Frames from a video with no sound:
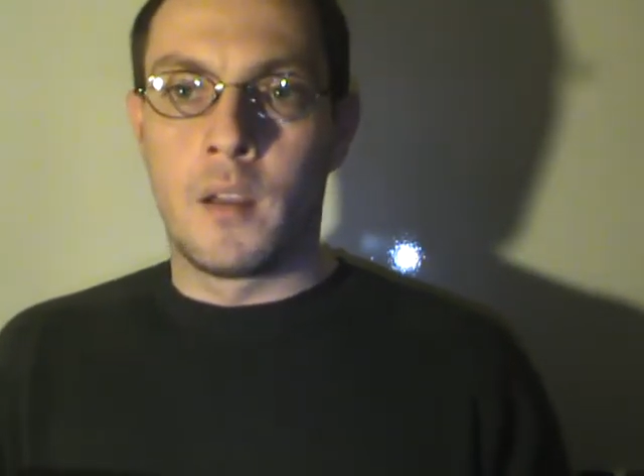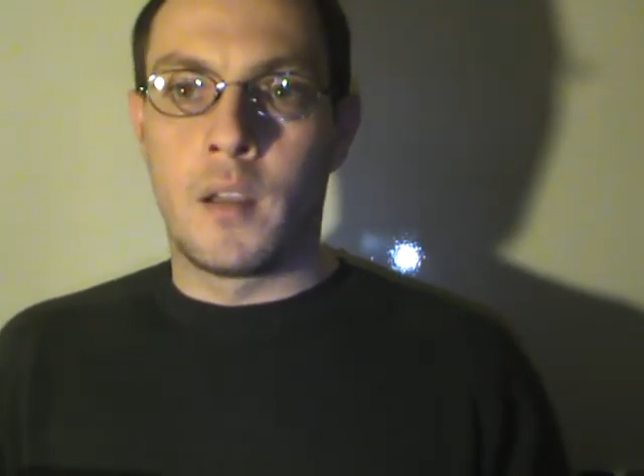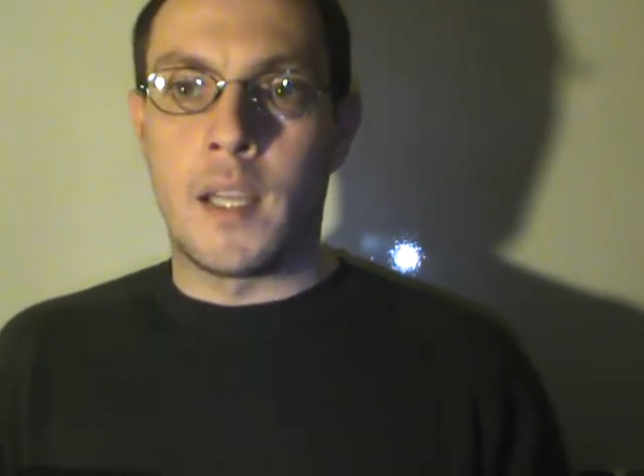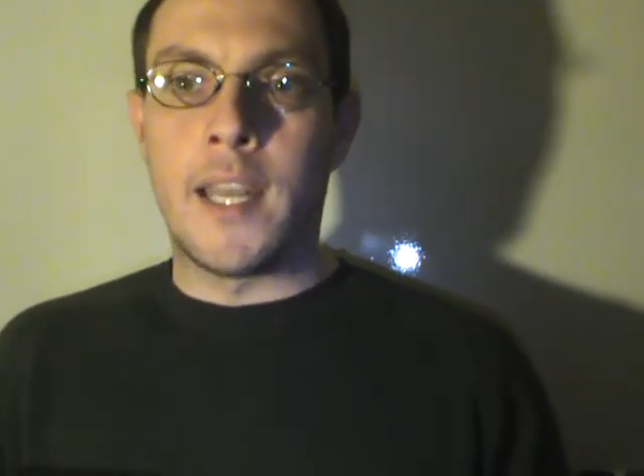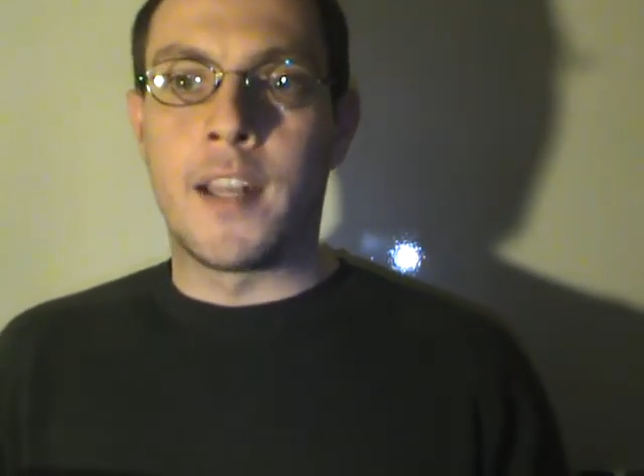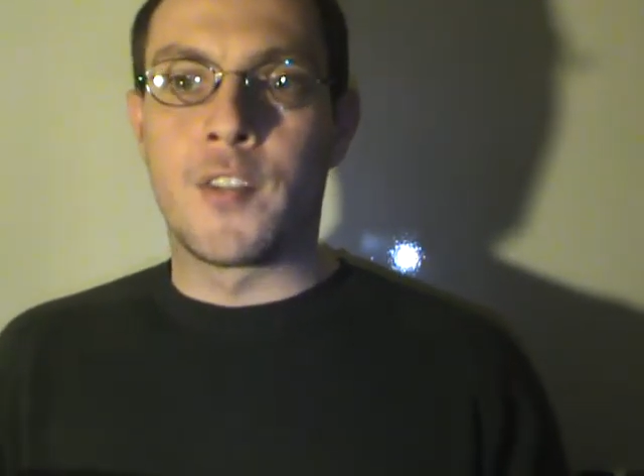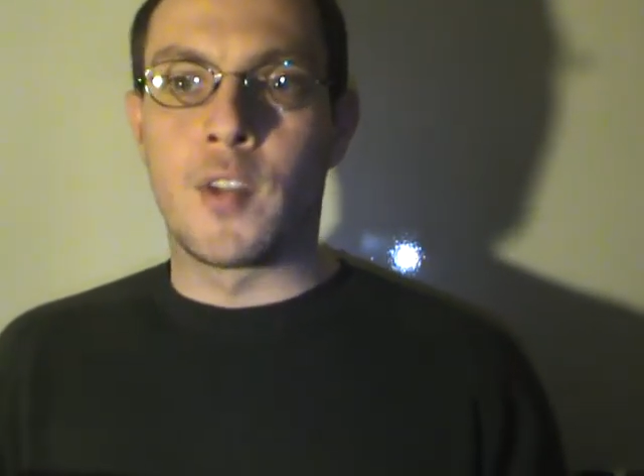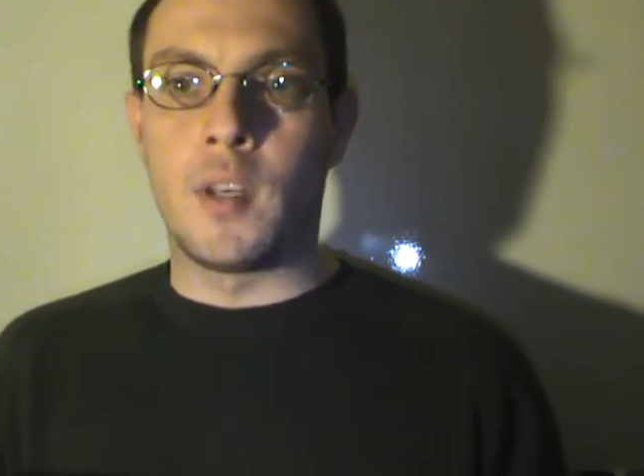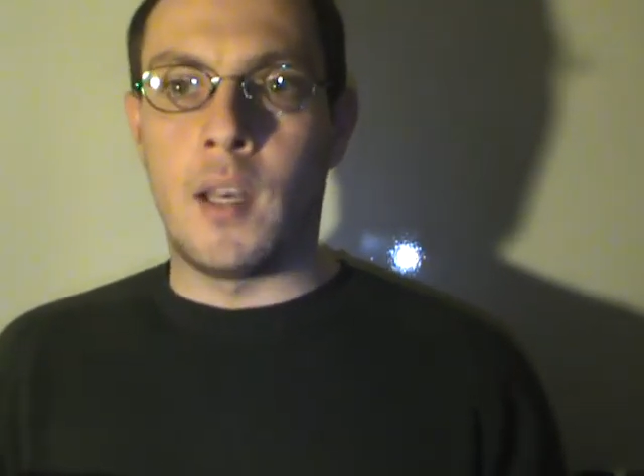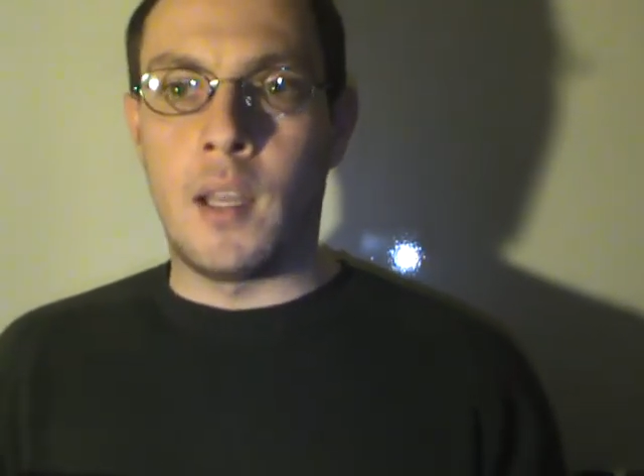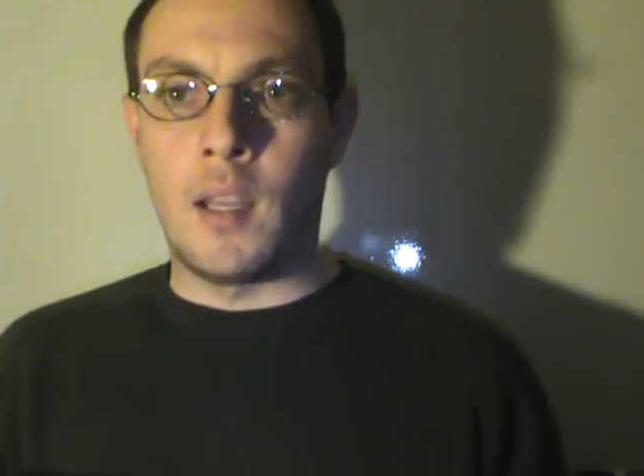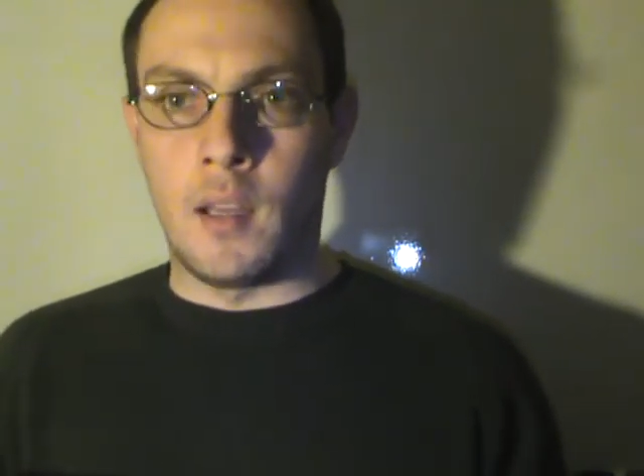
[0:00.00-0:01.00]
He doesn't
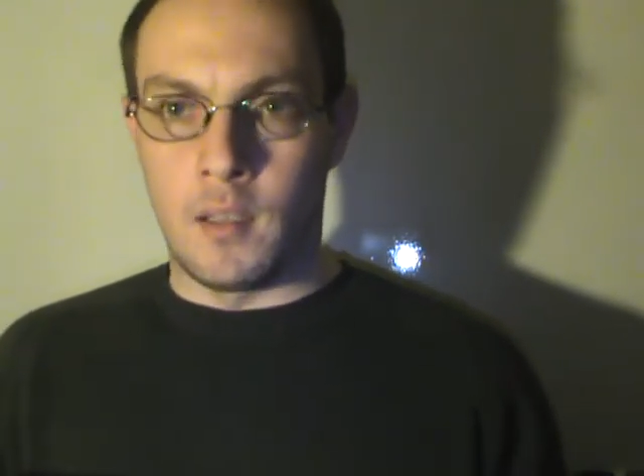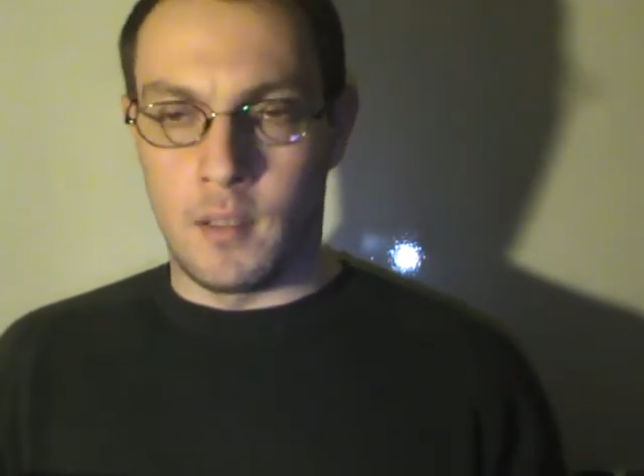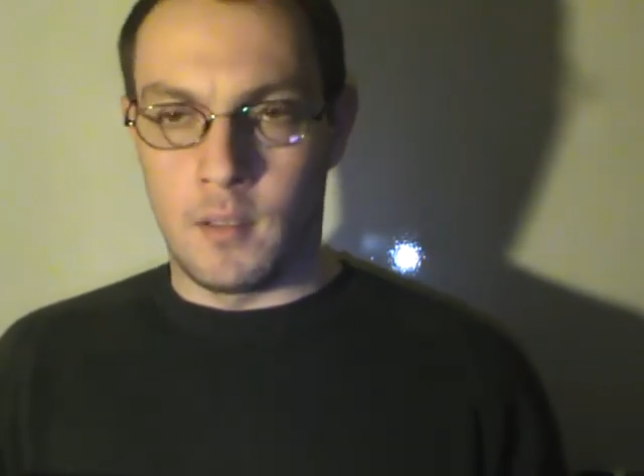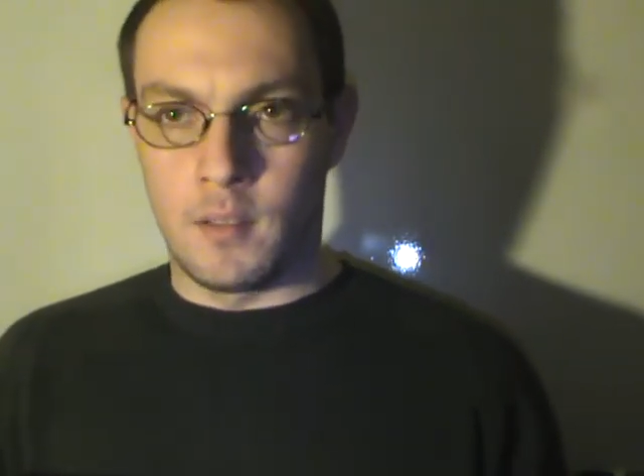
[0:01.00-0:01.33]
need